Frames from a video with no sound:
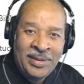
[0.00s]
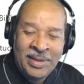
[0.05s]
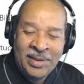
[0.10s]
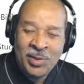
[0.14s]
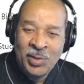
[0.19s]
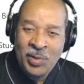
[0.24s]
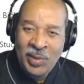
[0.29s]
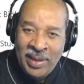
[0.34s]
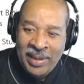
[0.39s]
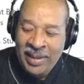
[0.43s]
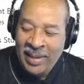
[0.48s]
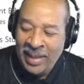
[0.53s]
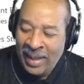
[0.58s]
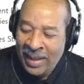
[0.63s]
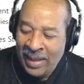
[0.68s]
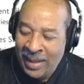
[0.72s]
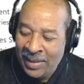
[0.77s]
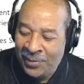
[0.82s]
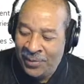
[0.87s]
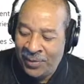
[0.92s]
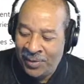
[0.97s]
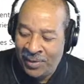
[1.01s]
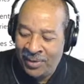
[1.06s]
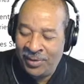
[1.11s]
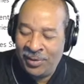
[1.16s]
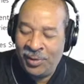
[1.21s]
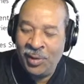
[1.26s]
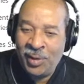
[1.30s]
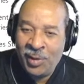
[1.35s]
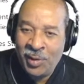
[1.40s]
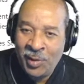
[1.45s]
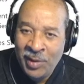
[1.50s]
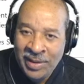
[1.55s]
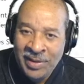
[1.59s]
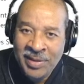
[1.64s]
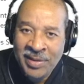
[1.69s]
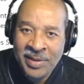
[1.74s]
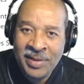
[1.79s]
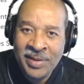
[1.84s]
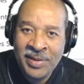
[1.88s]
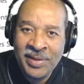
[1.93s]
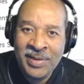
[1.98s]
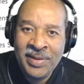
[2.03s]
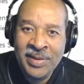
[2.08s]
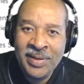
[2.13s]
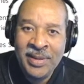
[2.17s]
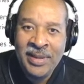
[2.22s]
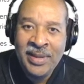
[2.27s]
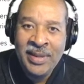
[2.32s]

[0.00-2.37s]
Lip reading: is really harmful to Christians,